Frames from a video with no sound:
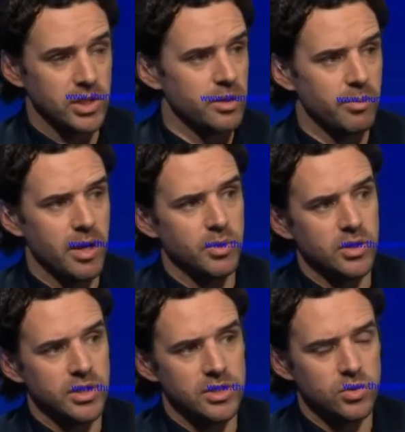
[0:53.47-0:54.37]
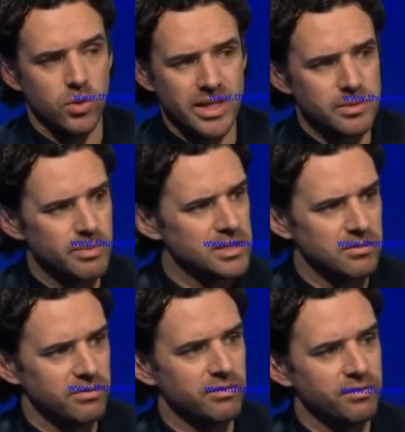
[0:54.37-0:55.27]
the Bayern Munich didn't score. That's
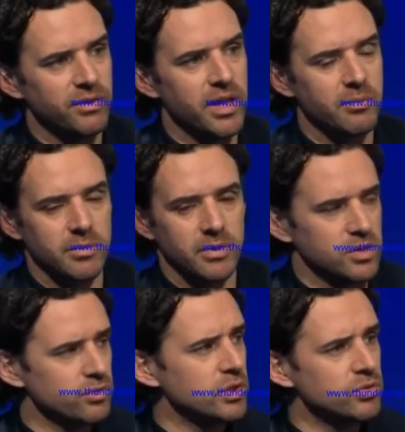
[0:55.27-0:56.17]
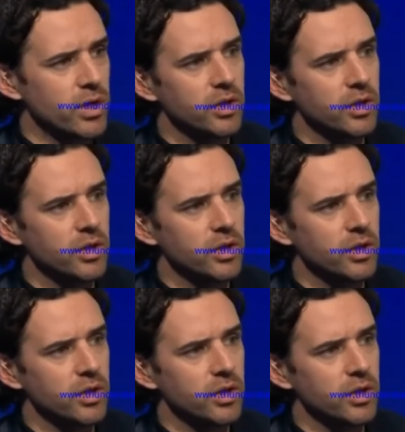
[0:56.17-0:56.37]
massive for them, because Real's right.